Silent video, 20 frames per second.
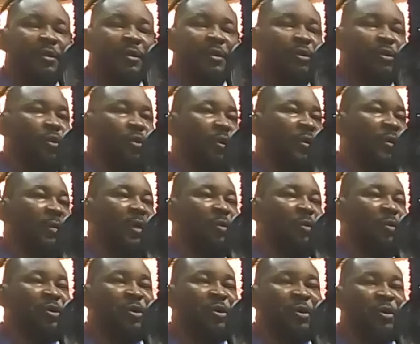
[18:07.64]
talking about
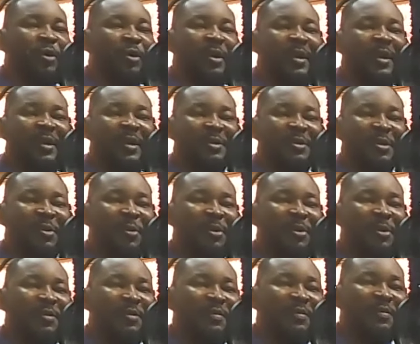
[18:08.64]
what you're looking at, so
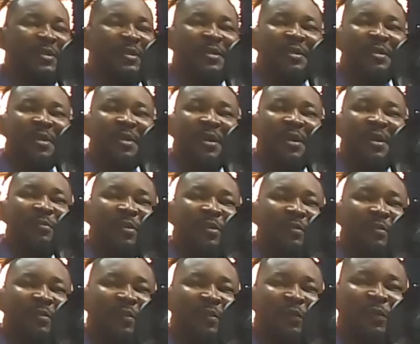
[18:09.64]
what's the vision of the company
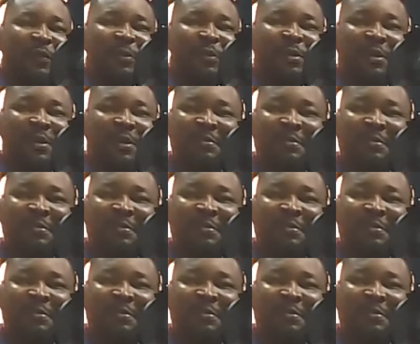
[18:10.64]
for the future?